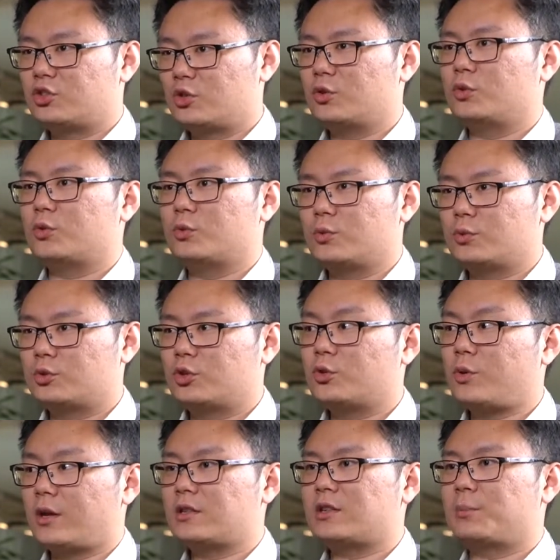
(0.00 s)
to,
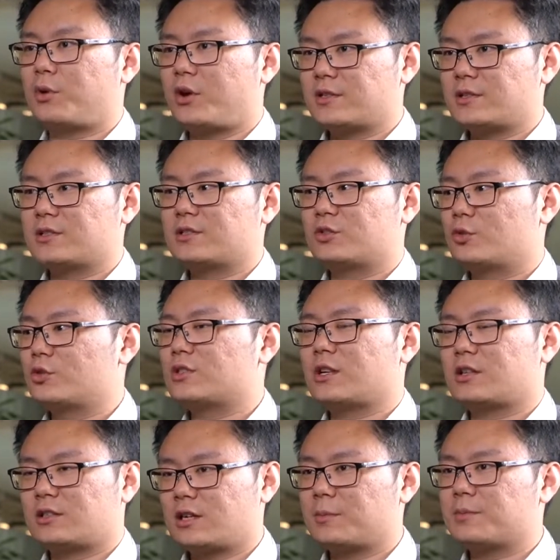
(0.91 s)
to enterprises, to
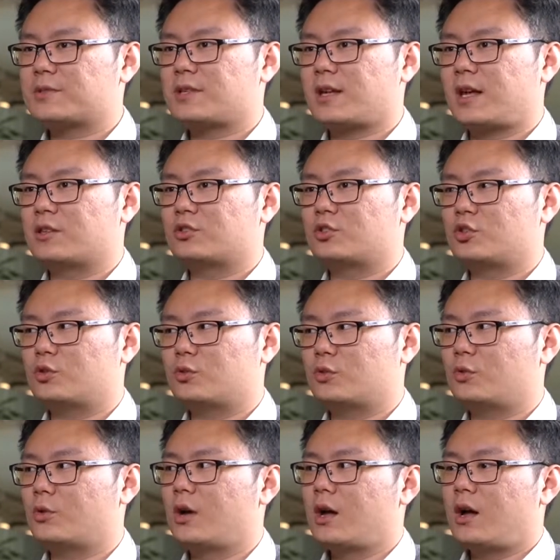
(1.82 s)
startups, and
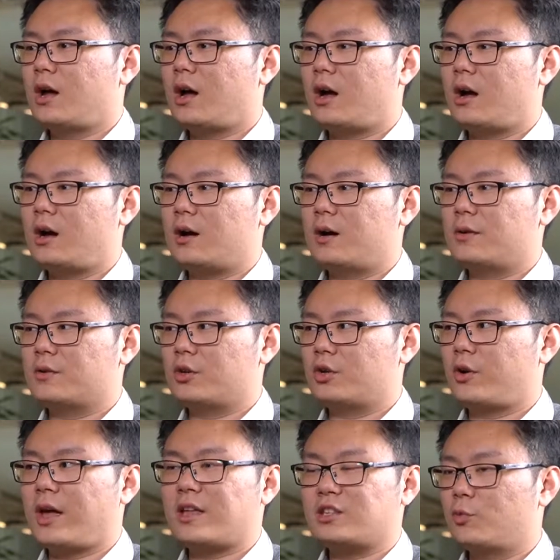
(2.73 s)
to uh,
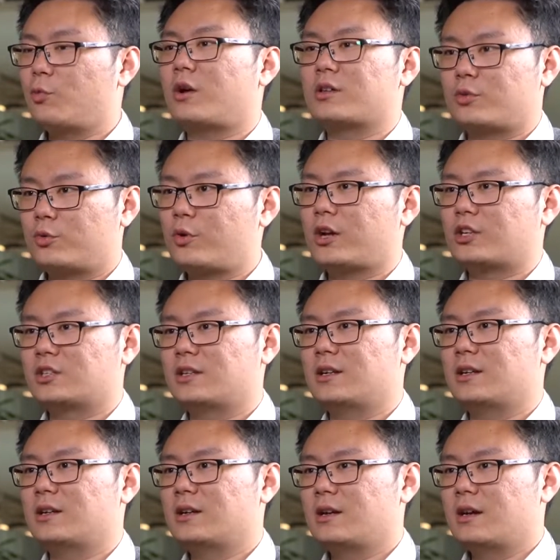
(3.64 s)
you know anyone who
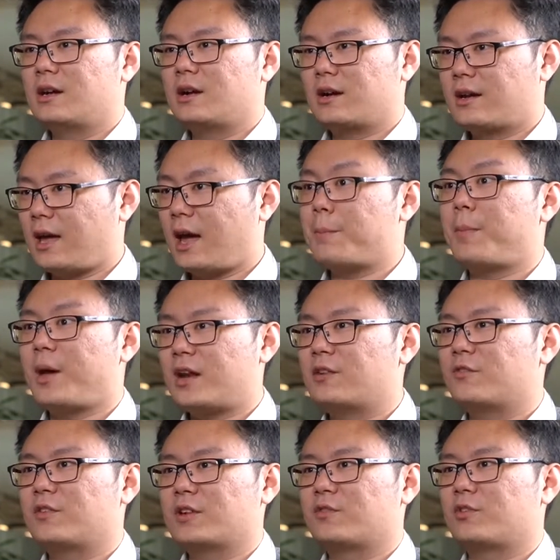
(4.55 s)
actually can
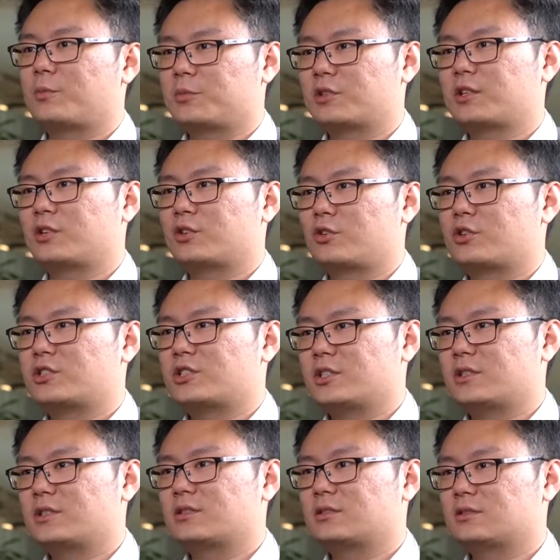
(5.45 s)
benefit from the
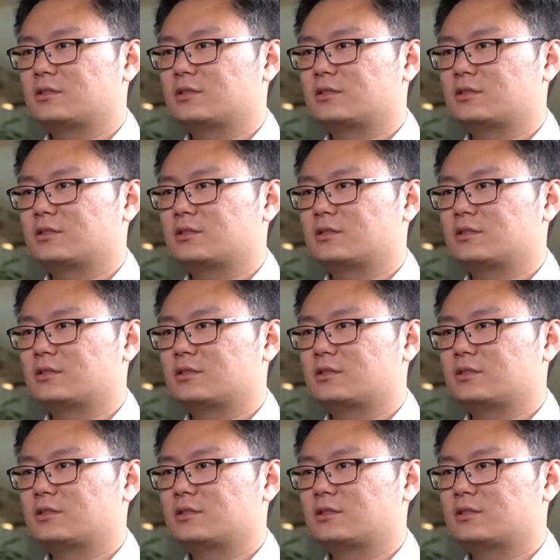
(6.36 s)
technology.